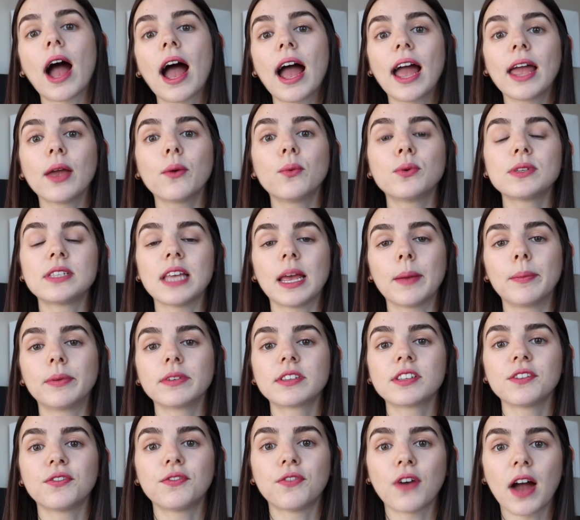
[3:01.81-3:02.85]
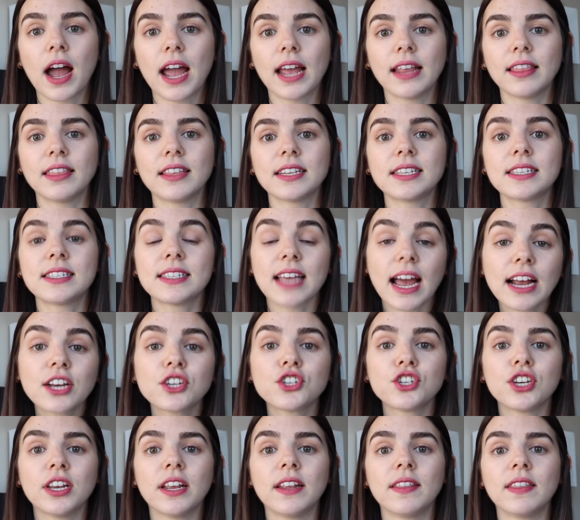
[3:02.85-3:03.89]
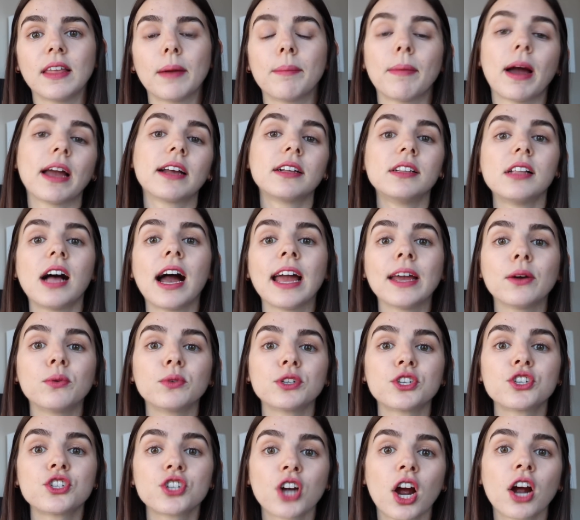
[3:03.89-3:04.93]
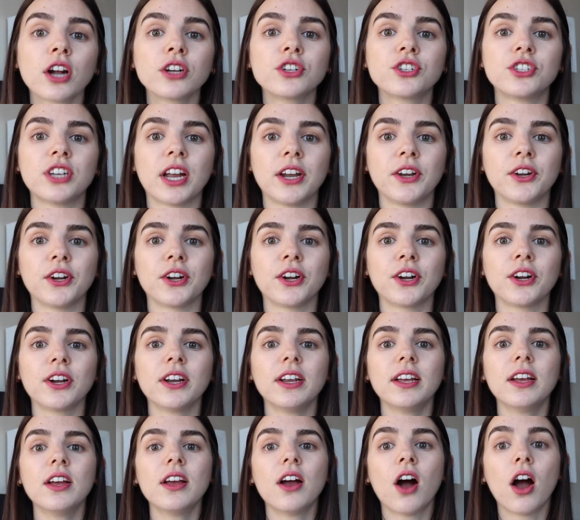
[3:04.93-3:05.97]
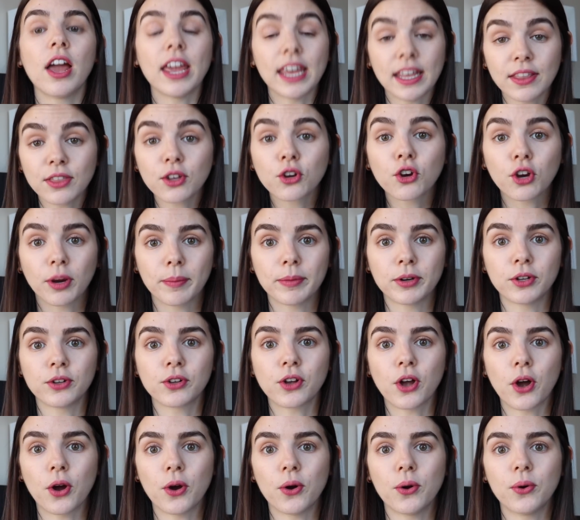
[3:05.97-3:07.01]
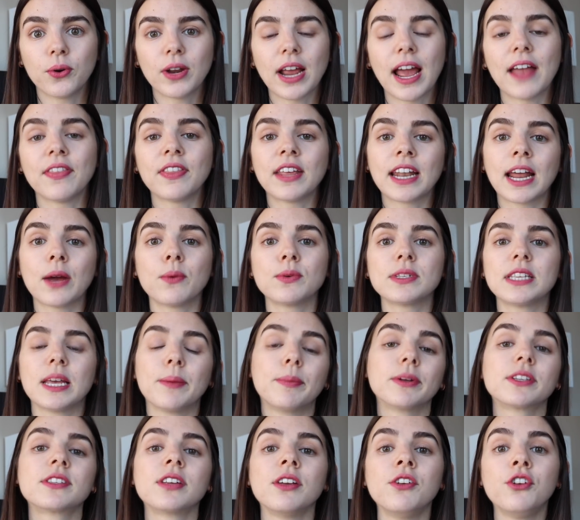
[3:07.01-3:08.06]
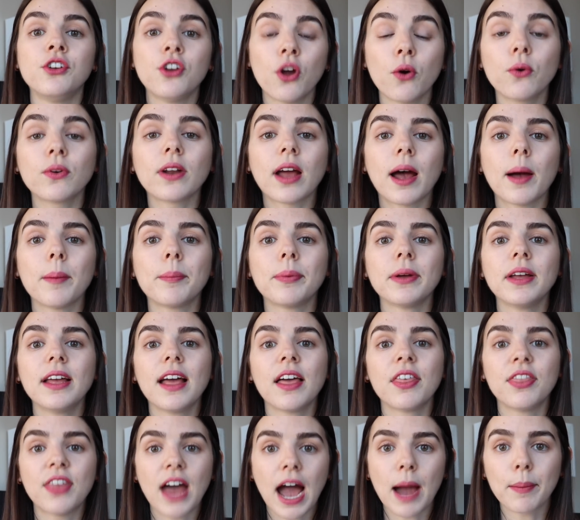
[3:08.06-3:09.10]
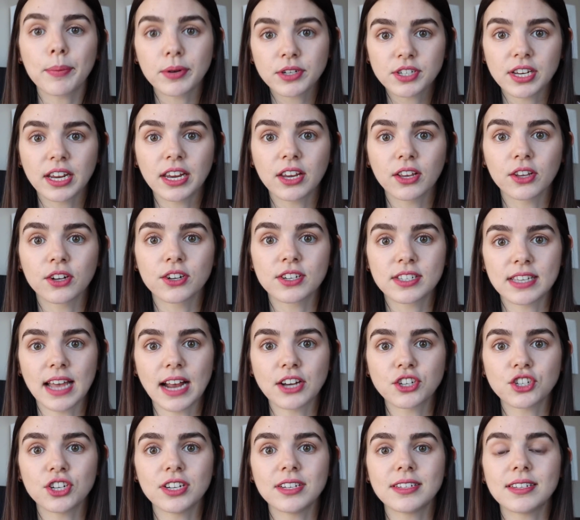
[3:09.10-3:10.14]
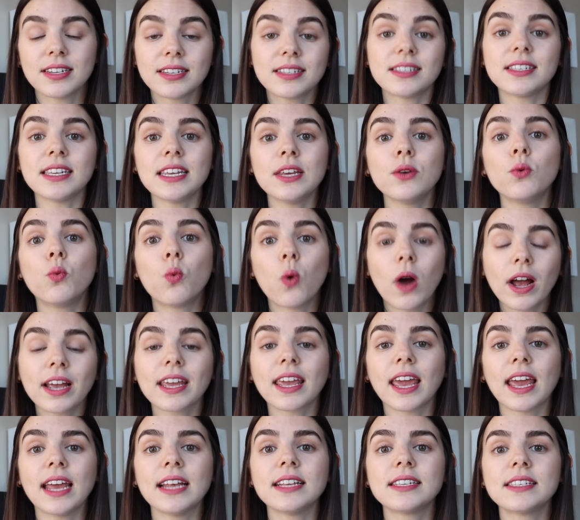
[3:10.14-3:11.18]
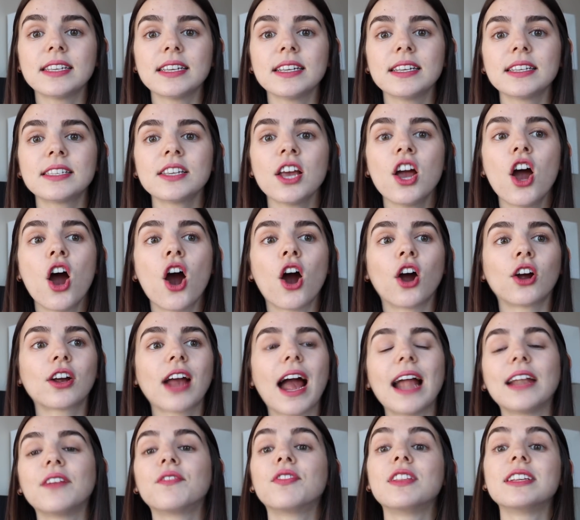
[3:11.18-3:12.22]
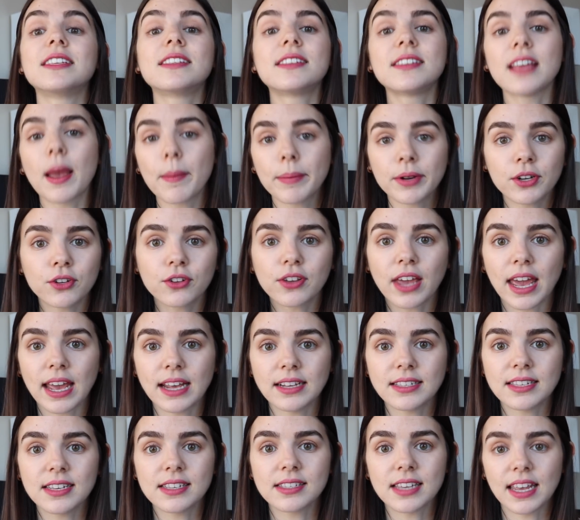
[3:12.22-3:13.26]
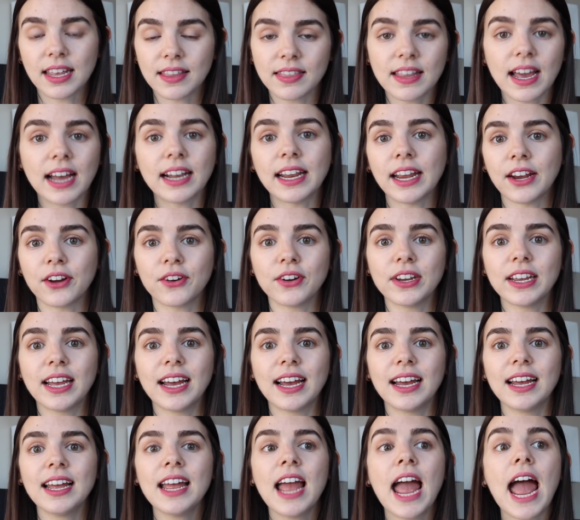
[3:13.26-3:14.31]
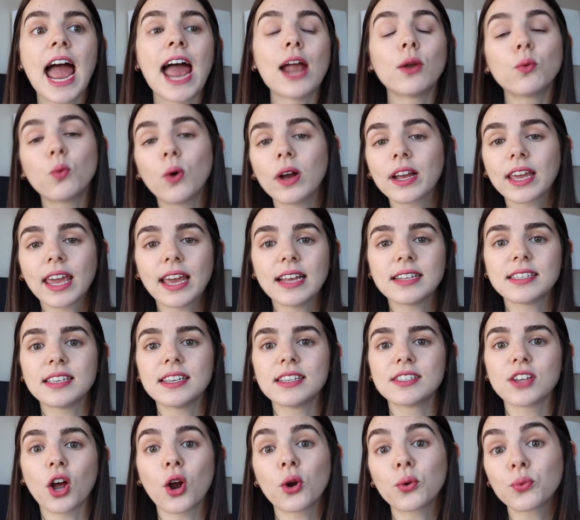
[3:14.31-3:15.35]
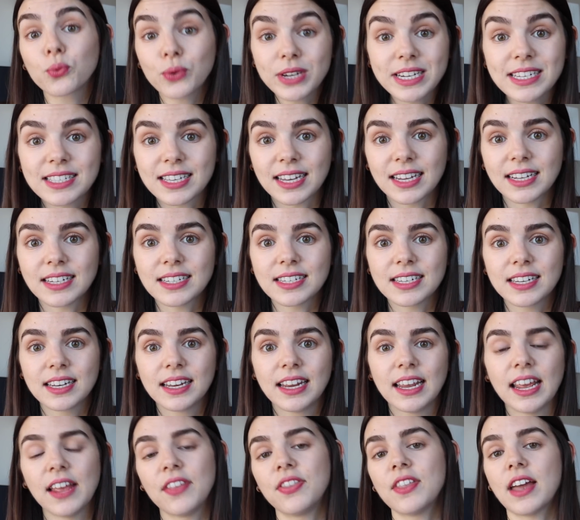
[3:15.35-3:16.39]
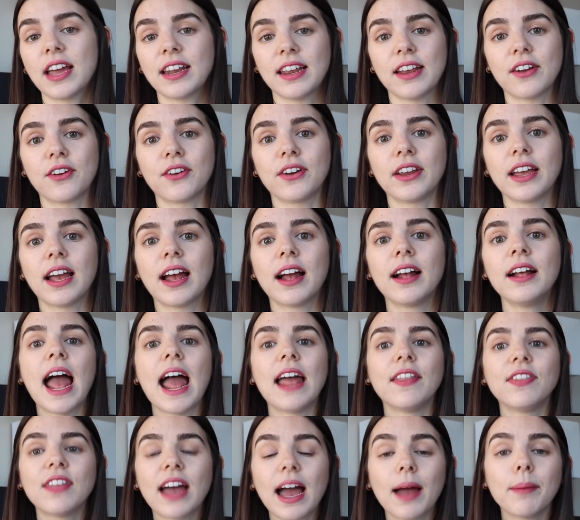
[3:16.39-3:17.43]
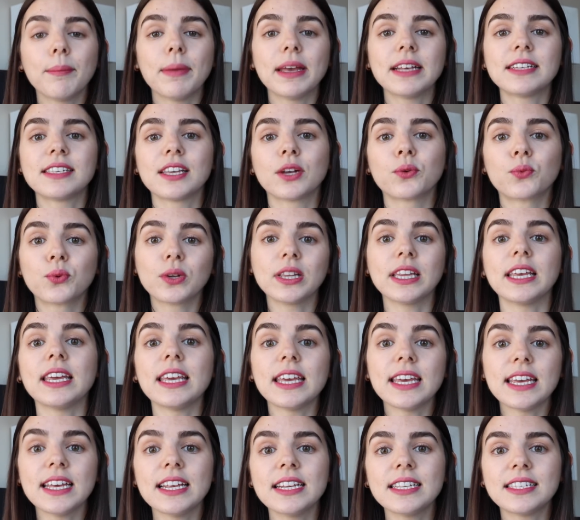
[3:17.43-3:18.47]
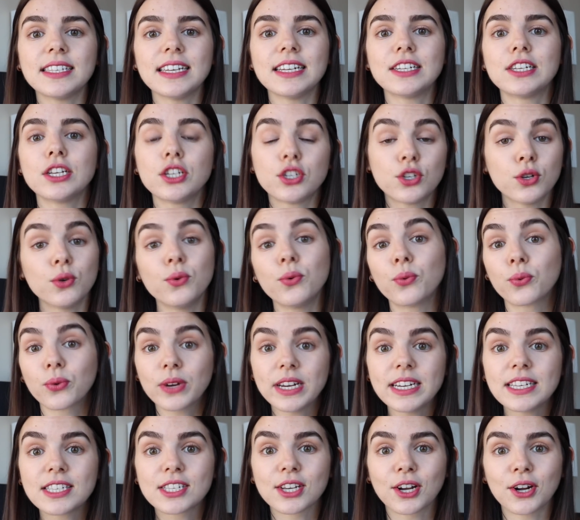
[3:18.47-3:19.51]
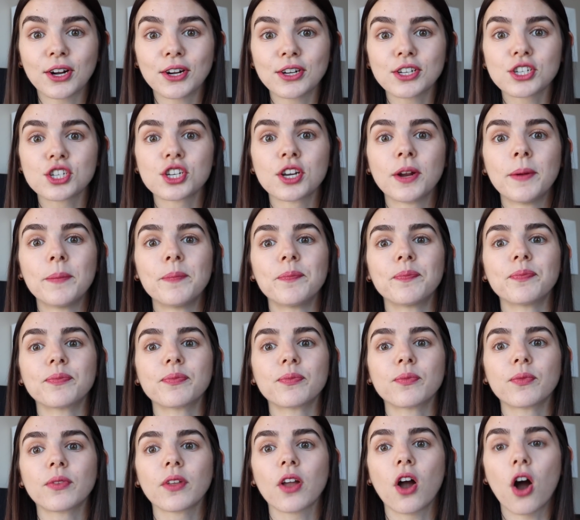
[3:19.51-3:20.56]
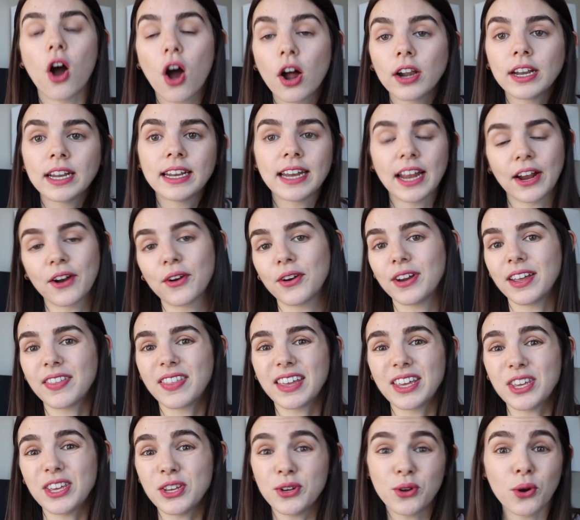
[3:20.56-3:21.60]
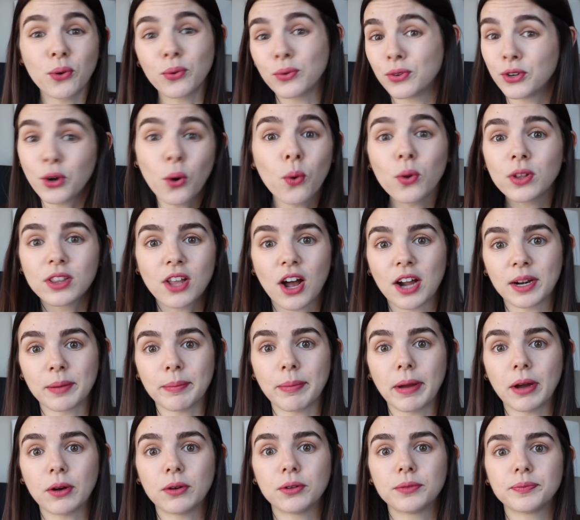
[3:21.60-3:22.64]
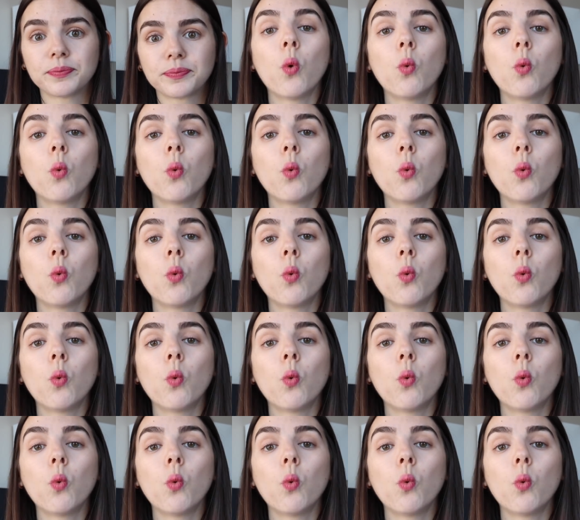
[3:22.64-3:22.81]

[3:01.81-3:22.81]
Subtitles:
I was able to find the section that my client was charged under in the criminal code, and then I was able to note up that particular section to see what cases are kind of the seminal cases in that area and what cases are recent in that area. And that makes it really easy to do research on an area that you don't know a lot about.